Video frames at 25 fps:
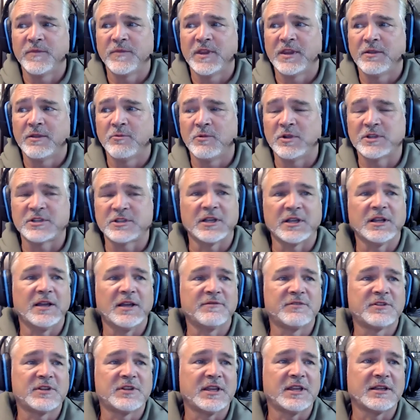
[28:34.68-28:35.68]
which I love
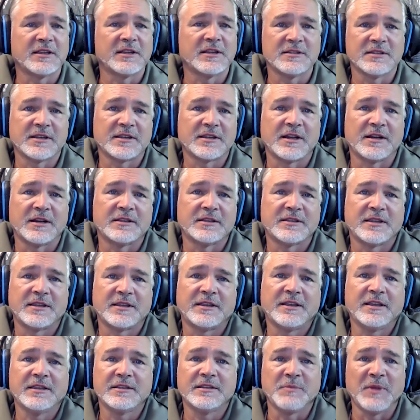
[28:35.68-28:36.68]
saying because I gotta say
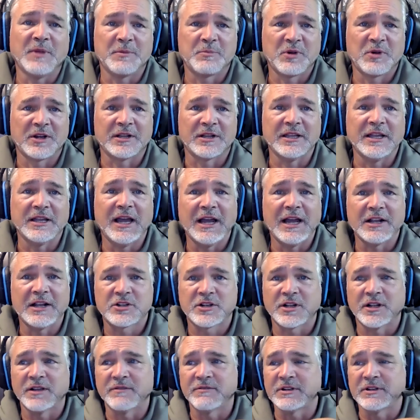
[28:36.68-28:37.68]
kiss my prickly
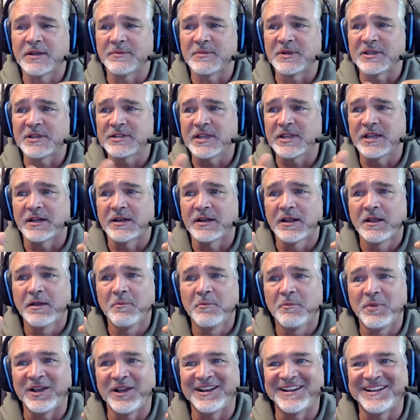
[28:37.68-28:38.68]
ash every time I say it.
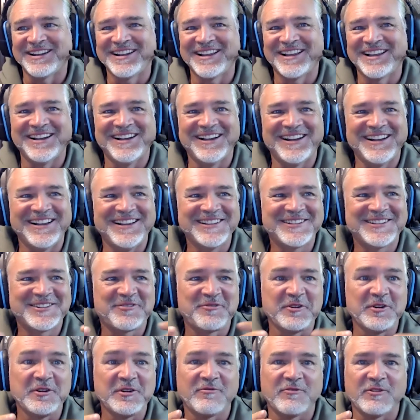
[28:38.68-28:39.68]
But it's
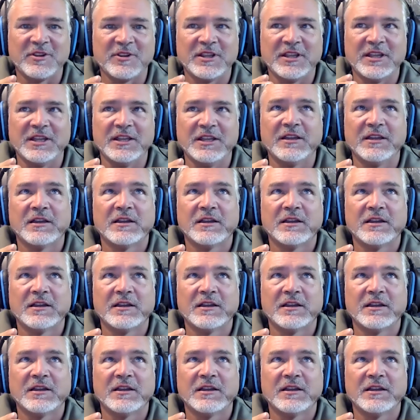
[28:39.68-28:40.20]
food for the